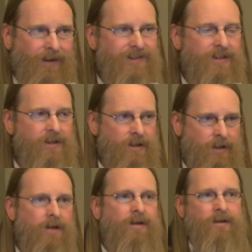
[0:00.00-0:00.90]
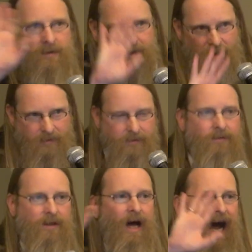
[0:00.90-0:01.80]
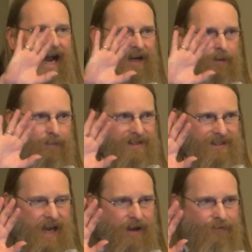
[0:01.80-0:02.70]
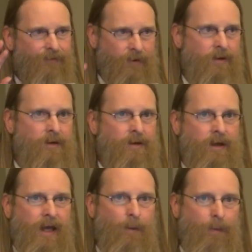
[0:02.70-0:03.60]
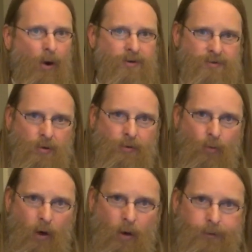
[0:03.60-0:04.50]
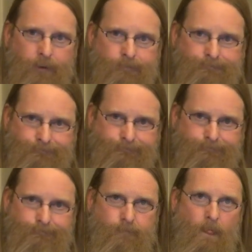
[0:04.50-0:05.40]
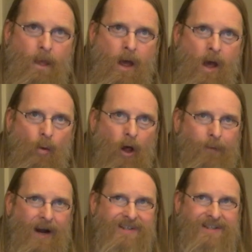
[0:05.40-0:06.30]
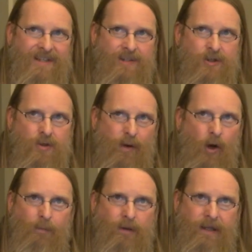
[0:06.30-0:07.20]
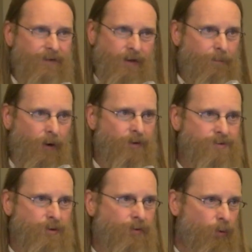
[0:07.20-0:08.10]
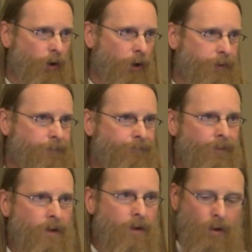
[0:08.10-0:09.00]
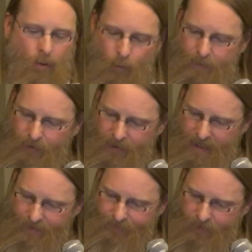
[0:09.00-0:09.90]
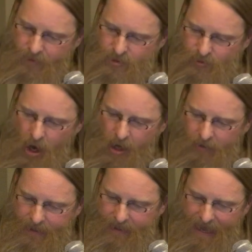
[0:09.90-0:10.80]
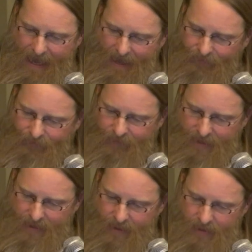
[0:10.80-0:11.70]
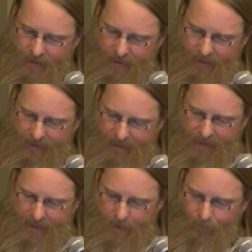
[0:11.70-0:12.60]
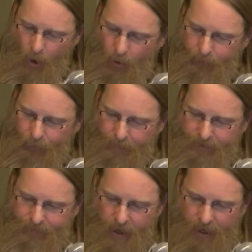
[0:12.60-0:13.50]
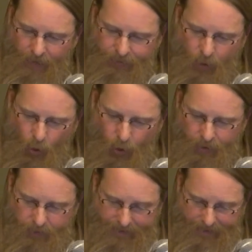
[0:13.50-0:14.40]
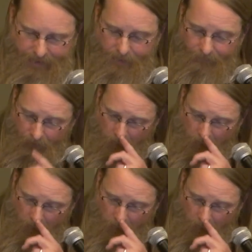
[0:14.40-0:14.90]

us hide and be safe in a post-truth world. Well, at Project Censored, we don't believe in a post-truth world. We believe strongly, as the Indian poet Rabindranath Tagore did